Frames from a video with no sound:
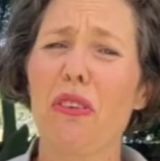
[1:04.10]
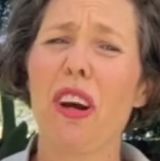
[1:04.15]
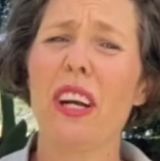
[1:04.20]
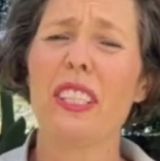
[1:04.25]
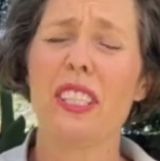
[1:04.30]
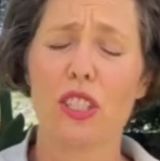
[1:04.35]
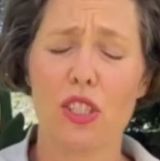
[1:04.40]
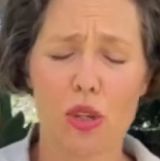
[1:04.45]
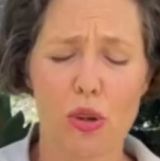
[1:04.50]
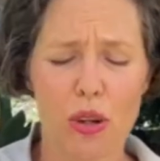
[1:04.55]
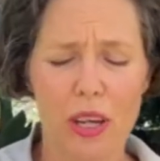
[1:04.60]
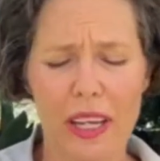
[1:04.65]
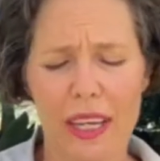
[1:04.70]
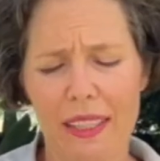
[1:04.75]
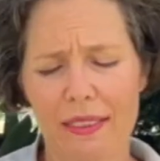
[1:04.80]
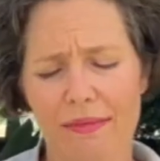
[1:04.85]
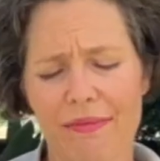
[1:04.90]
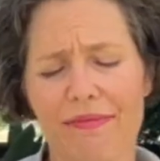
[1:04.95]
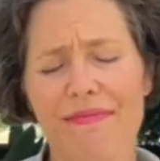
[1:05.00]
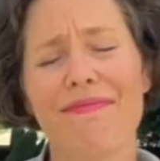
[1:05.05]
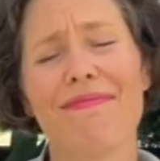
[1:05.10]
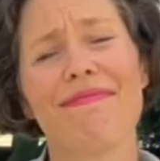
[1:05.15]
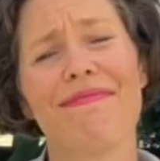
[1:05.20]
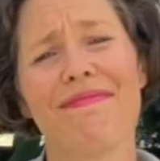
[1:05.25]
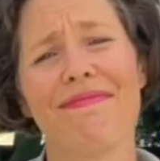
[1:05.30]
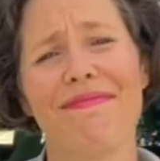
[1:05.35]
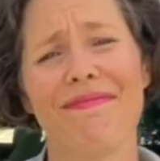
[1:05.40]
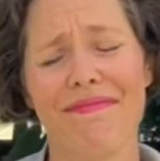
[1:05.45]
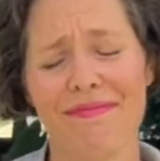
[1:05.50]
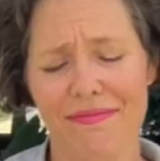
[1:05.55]
your toilet
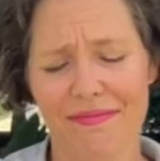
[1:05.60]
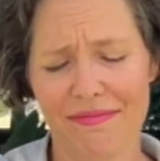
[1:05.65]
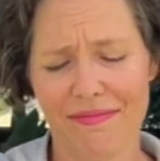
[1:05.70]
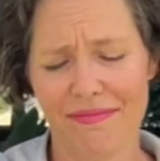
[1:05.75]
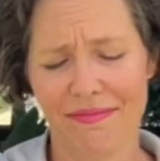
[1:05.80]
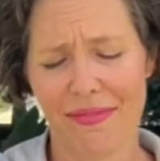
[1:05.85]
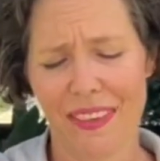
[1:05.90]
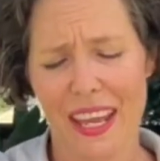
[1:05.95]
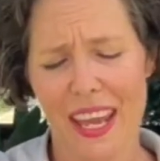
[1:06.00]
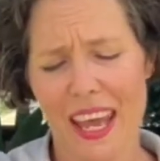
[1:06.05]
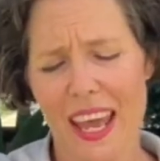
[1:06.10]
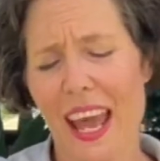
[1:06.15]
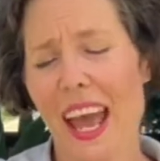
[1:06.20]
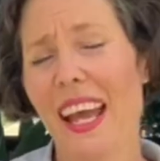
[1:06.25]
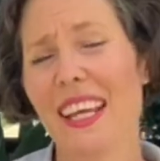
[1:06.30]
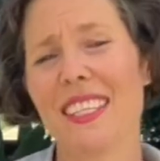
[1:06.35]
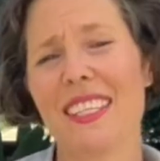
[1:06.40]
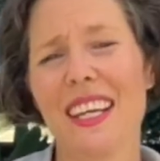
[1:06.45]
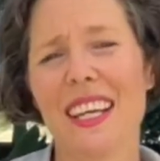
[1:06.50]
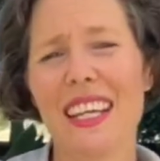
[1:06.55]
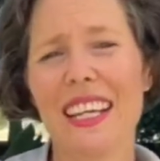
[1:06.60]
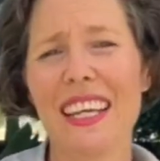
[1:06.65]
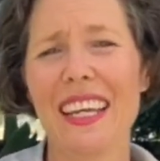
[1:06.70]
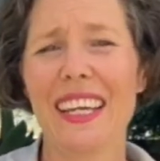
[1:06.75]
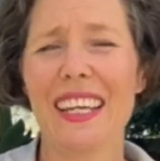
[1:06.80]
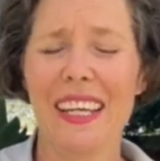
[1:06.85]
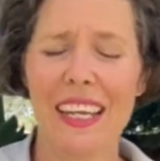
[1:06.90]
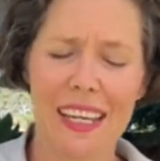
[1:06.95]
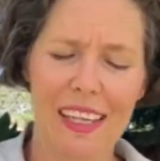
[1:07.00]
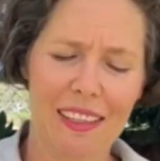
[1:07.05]
as you're cleaning.